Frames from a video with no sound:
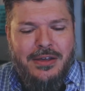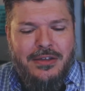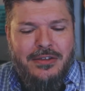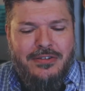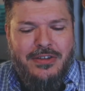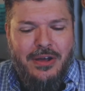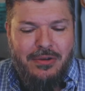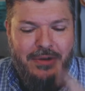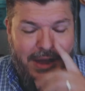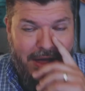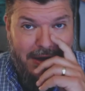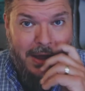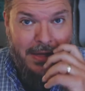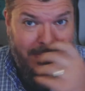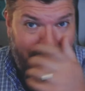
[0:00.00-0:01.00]
So
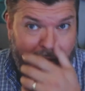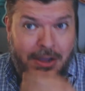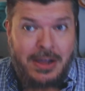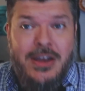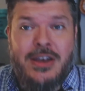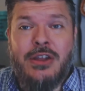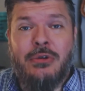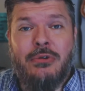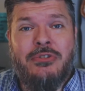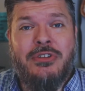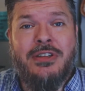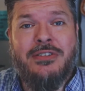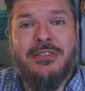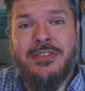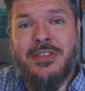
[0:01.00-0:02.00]
now the good news
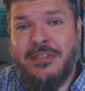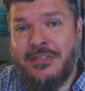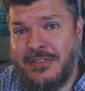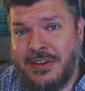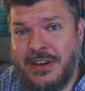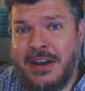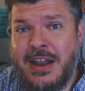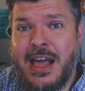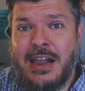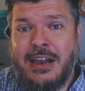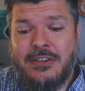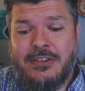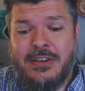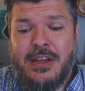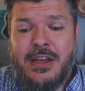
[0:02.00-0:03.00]
is this is an
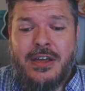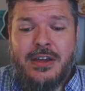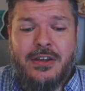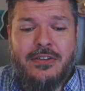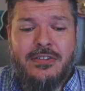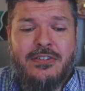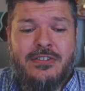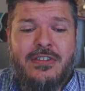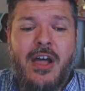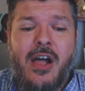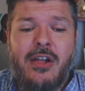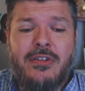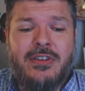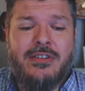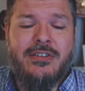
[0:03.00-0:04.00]
analogy because
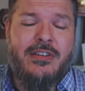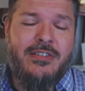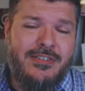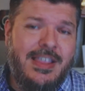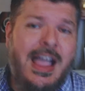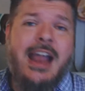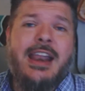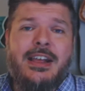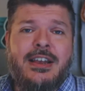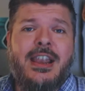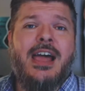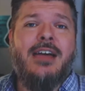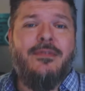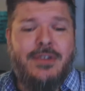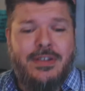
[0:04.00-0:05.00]
salt is a static,
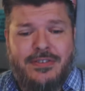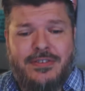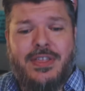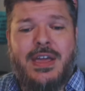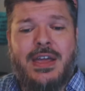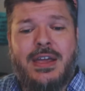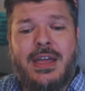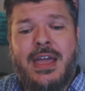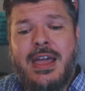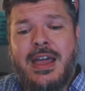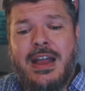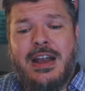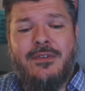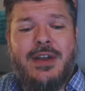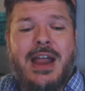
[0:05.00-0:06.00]
lifeless thing.
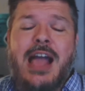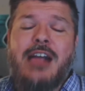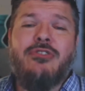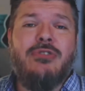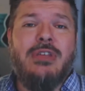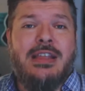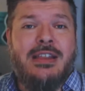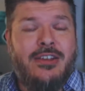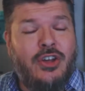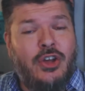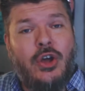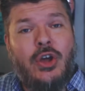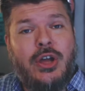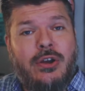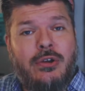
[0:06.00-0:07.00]
And if it actually
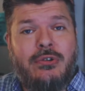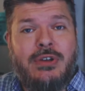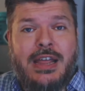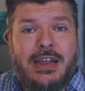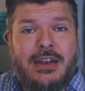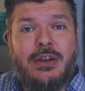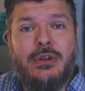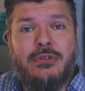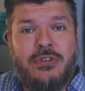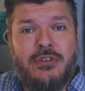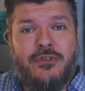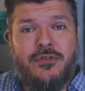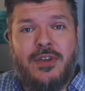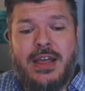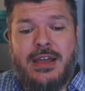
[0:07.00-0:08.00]
could or did lose
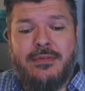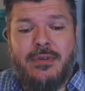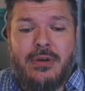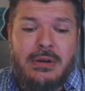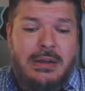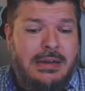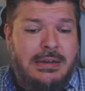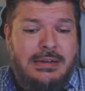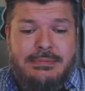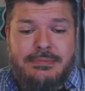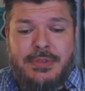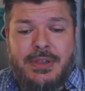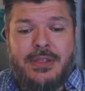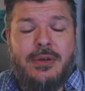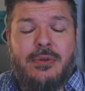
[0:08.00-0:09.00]
its flavor,
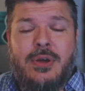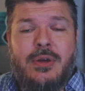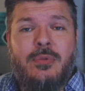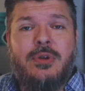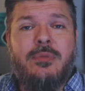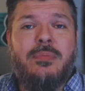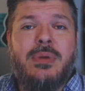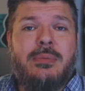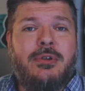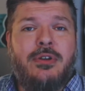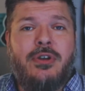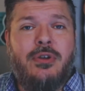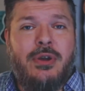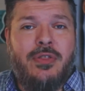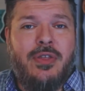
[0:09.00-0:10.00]
it wouldn't be able to
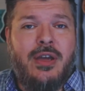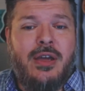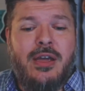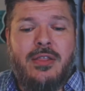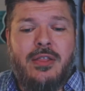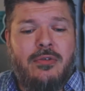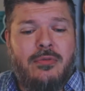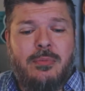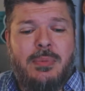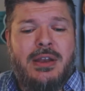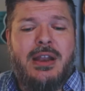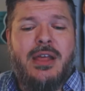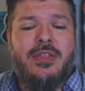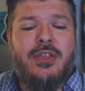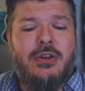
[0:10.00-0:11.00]
do anything. There would be
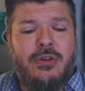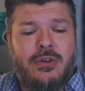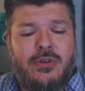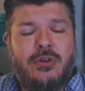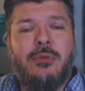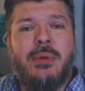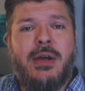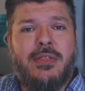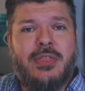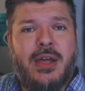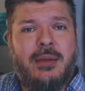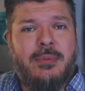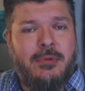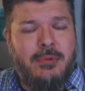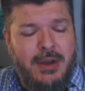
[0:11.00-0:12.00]
nothing you could do about that.
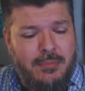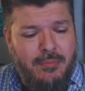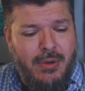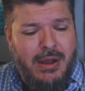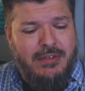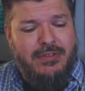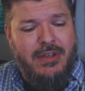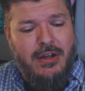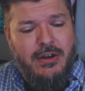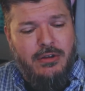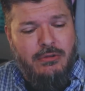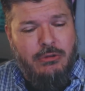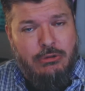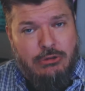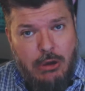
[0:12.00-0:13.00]
I mean, when it breaks down
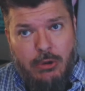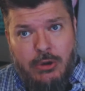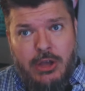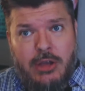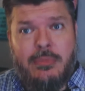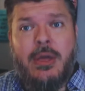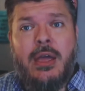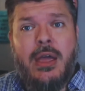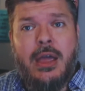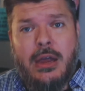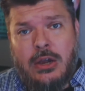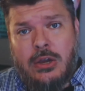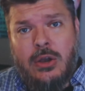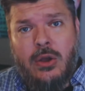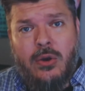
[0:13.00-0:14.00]
into sodium and
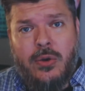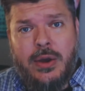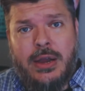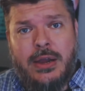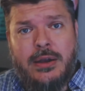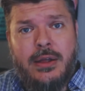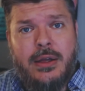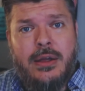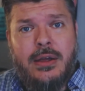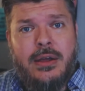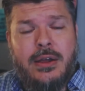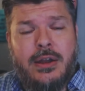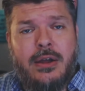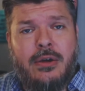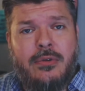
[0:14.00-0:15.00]
chlorine,
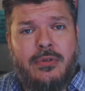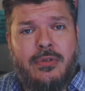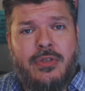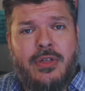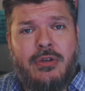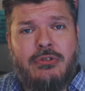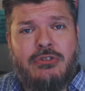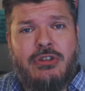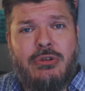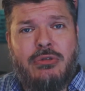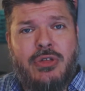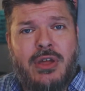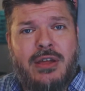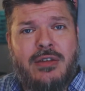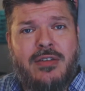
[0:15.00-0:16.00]
those two
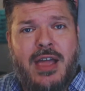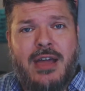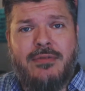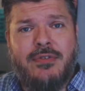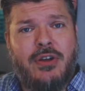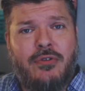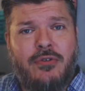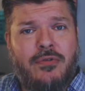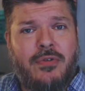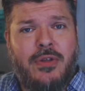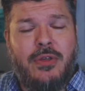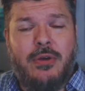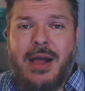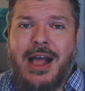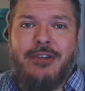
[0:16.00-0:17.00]
things
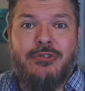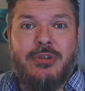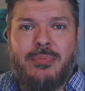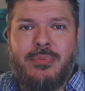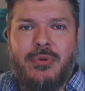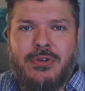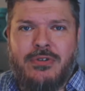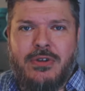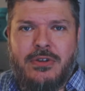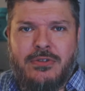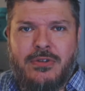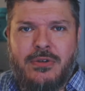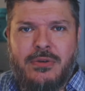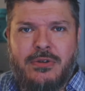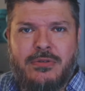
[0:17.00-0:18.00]
they're actually poisonous
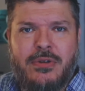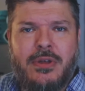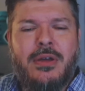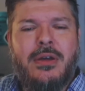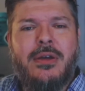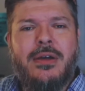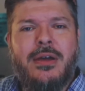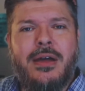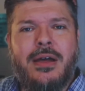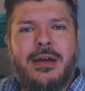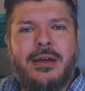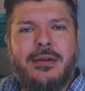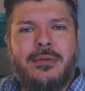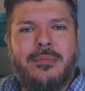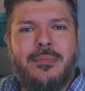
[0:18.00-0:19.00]
to us.
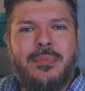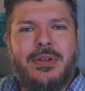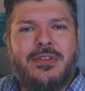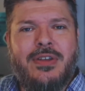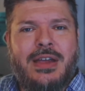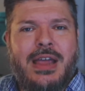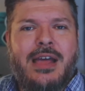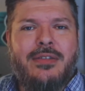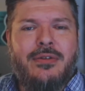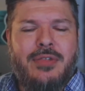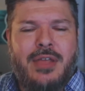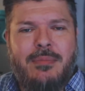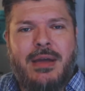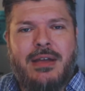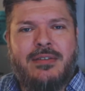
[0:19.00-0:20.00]
But together
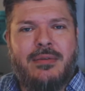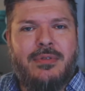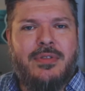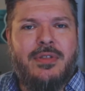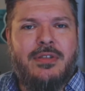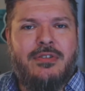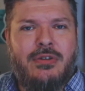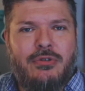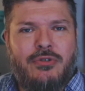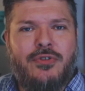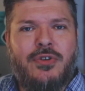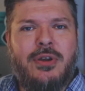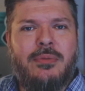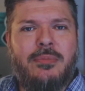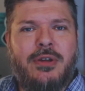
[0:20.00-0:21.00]
they make something that's
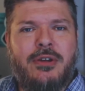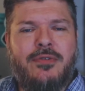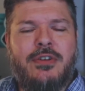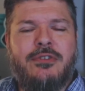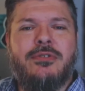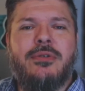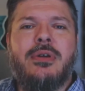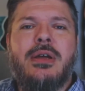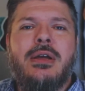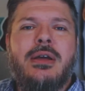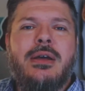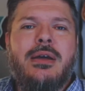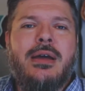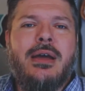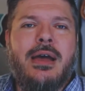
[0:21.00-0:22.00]
useful and beneficial.
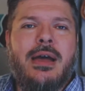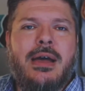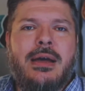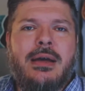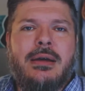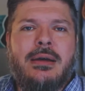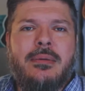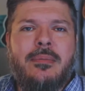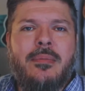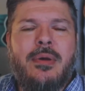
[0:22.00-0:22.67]
But